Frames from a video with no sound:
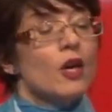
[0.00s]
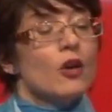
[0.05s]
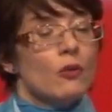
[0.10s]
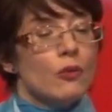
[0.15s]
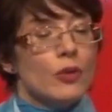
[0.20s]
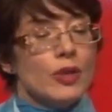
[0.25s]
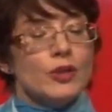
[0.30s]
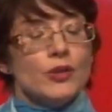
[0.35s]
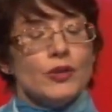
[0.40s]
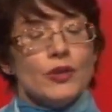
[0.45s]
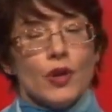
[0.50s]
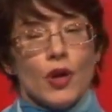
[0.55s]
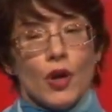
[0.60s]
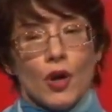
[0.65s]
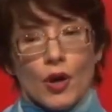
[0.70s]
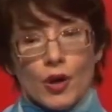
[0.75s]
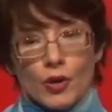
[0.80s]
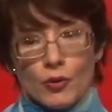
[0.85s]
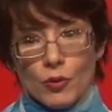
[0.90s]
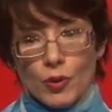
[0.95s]
We do the
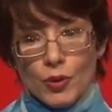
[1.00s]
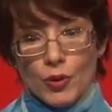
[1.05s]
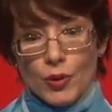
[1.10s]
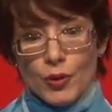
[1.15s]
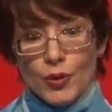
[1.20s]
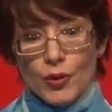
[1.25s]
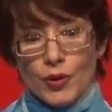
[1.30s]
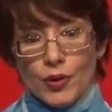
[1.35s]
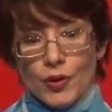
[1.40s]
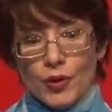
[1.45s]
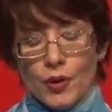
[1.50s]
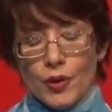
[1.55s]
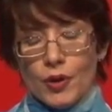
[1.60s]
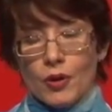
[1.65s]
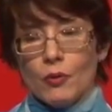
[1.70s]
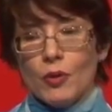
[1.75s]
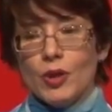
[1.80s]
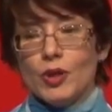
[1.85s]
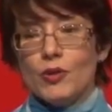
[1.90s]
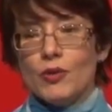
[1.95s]
hard work.
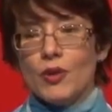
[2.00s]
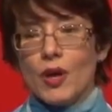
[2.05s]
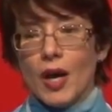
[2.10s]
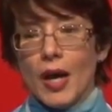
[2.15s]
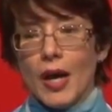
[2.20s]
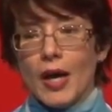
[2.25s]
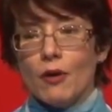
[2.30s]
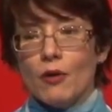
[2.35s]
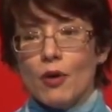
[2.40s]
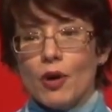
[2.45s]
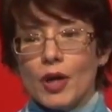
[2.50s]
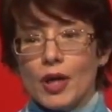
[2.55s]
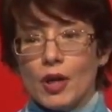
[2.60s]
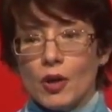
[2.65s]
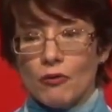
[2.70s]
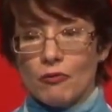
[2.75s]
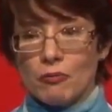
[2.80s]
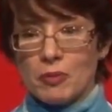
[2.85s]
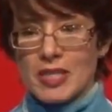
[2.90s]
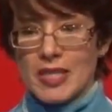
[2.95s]
We do the hierarchy
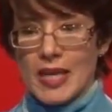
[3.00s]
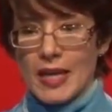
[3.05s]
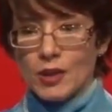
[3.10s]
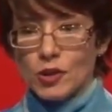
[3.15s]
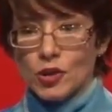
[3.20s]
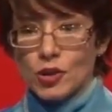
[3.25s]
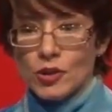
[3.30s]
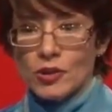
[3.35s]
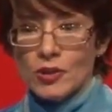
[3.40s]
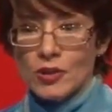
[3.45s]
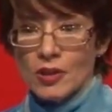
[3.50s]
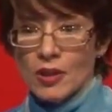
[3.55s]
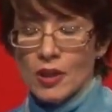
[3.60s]
of potential,